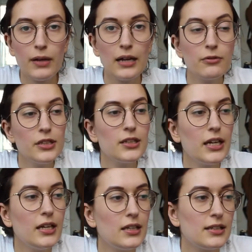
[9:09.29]
I really
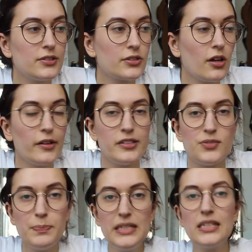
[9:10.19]
like is called
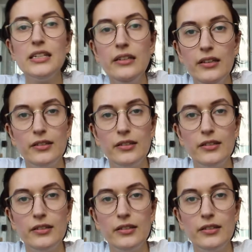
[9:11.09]
Speaky.